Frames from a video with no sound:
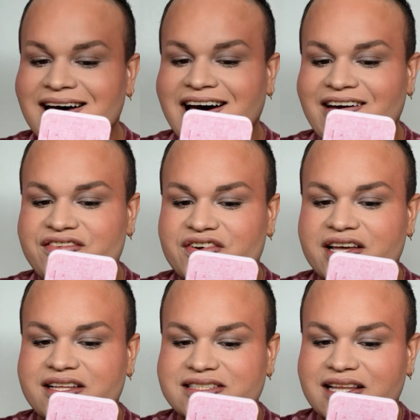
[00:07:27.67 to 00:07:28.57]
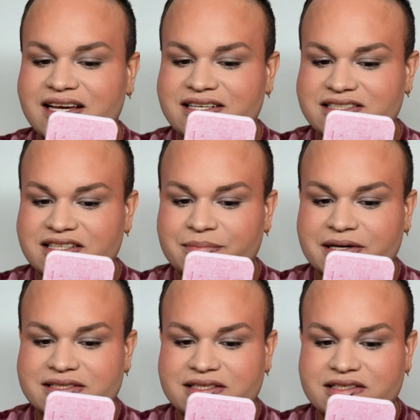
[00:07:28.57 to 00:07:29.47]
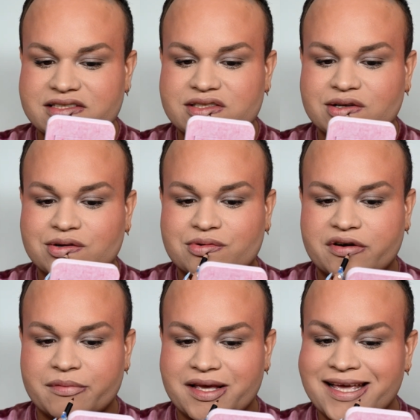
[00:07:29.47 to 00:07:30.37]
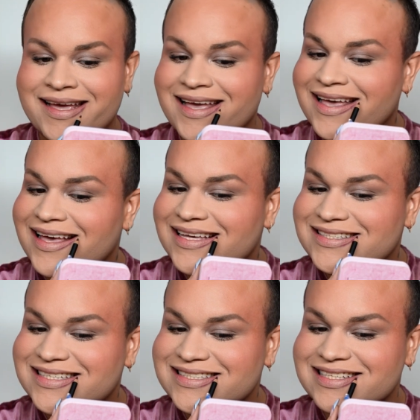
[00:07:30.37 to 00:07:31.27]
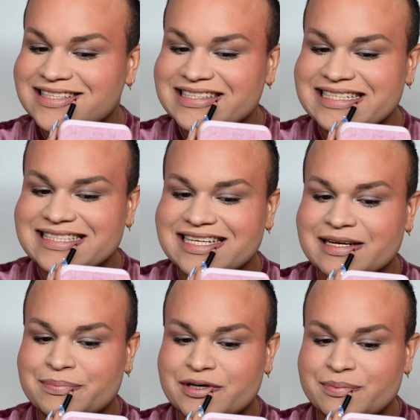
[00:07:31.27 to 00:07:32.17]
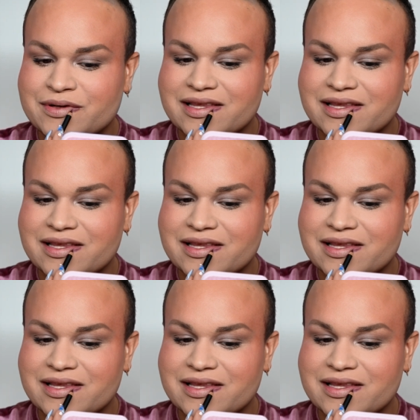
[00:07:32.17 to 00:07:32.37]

I have tried these liners in the past and they're so creamy. As you can see, this one is like a purple